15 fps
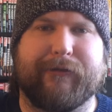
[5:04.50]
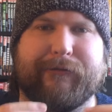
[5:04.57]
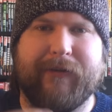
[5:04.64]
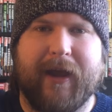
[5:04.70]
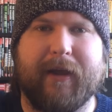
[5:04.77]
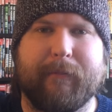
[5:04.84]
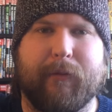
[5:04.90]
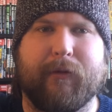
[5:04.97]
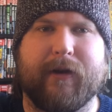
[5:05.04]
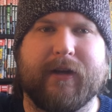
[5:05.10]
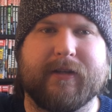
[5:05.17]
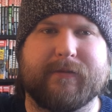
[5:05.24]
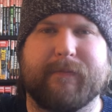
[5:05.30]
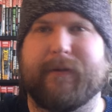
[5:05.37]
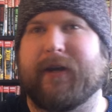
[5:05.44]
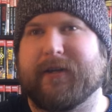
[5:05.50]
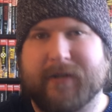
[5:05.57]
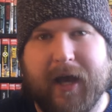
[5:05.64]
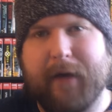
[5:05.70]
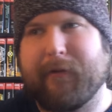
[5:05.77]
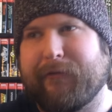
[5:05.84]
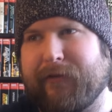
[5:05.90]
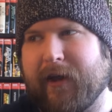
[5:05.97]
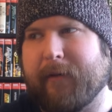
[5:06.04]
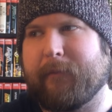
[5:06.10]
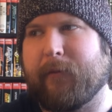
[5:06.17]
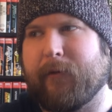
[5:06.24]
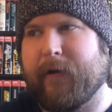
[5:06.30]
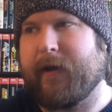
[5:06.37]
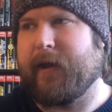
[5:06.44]
for fanboys, because I'm a
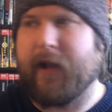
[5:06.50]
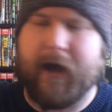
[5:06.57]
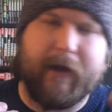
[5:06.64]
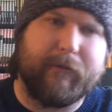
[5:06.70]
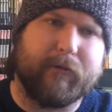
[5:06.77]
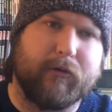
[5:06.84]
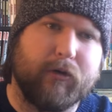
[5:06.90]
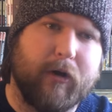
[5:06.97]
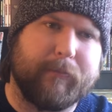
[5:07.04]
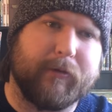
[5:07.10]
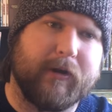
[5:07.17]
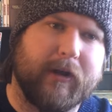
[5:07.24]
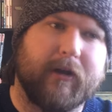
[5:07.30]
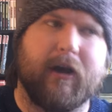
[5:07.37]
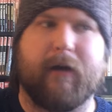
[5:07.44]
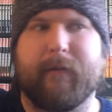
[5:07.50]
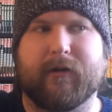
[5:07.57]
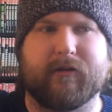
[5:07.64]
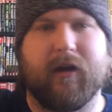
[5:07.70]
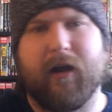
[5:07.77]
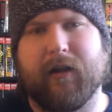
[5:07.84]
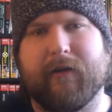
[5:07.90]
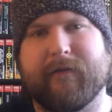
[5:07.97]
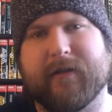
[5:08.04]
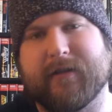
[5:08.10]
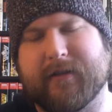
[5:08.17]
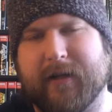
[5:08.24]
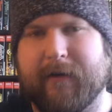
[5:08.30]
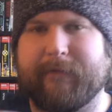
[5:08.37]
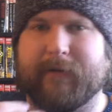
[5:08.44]
fanboy, and I grew up reading comics, and I love
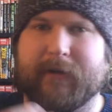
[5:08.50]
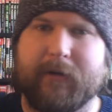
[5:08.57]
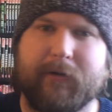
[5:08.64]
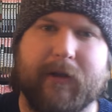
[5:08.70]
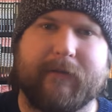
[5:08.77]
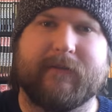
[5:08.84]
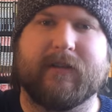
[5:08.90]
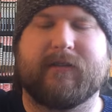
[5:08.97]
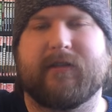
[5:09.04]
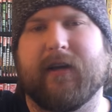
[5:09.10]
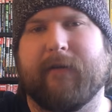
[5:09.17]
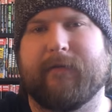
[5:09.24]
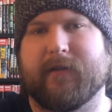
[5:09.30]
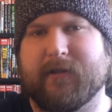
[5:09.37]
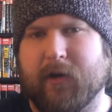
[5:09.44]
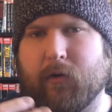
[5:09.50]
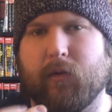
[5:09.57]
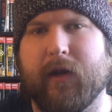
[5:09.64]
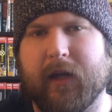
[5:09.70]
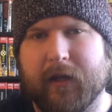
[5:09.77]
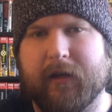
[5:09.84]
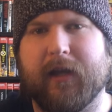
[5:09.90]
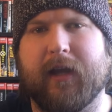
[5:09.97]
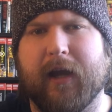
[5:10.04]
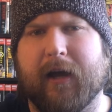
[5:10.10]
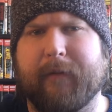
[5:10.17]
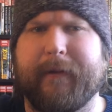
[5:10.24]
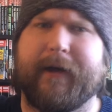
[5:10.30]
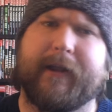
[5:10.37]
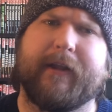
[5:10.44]
this stuff, and you love this stuff, and so we can geek
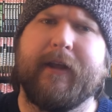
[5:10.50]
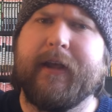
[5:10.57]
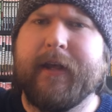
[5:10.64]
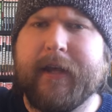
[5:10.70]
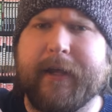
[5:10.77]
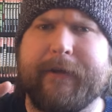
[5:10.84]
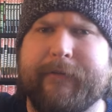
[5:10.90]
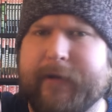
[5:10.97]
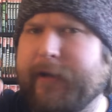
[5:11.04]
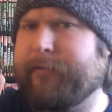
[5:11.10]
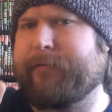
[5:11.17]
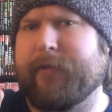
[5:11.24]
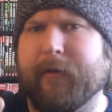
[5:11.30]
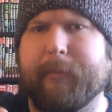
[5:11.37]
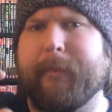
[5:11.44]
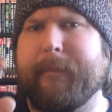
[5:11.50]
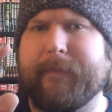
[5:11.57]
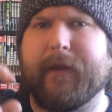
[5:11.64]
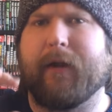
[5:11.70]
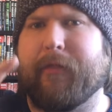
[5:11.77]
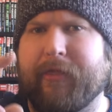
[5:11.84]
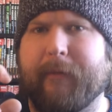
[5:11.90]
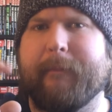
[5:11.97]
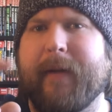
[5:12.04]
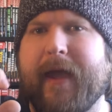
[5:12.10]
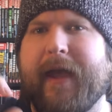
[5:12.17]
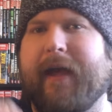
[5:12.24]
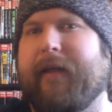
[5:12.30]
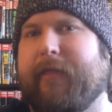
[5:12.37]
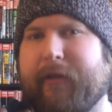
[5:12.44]
out about it, even if the
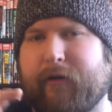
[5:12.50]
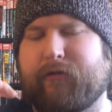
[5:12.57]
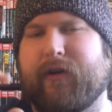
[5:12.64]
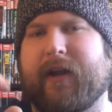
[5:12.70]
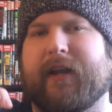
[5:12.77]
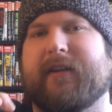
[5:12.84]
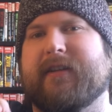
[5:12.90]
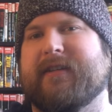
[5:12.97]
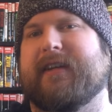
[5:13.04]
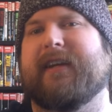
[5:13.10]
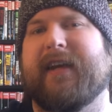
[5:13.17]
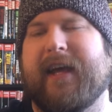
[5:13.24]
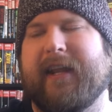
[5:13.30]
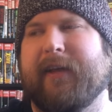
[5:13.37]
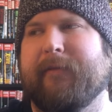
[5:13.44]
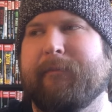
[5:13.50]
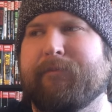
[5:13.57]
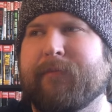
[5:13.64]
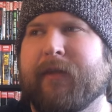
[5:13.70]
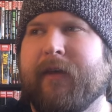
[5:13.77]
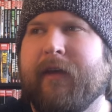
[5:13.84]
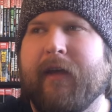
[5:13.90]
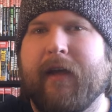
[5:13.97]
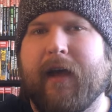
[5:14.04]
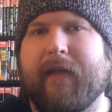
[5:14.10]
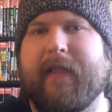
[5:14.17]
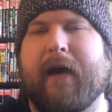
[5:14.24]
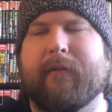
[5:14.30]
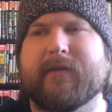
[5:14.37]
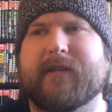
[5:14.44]
man, the critic, doesn't get it.
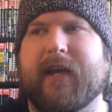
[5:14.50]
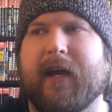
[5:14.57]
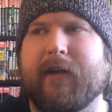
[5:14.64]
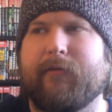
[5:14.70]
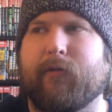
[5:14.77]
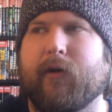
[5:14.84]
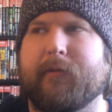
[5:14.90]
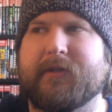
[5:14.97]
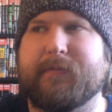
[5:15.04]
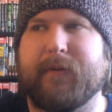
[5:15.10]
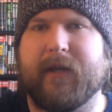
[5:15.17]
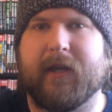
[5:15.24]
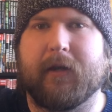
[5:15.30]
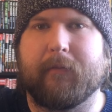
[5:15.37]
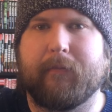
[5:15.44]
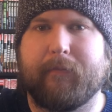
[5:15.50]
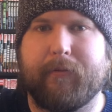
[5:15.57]
And that was kind of what was being